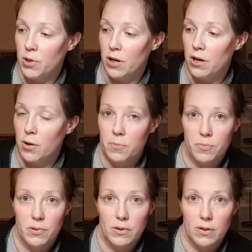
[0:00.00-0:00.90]

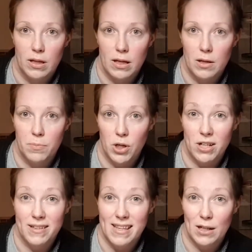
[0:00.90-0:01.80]

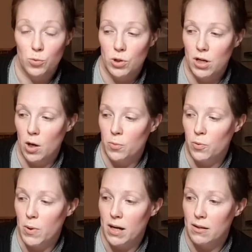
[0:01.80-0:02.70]
potted that one up
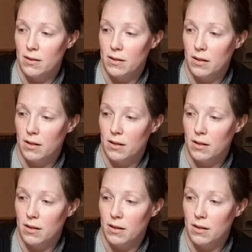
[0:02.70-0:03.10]
with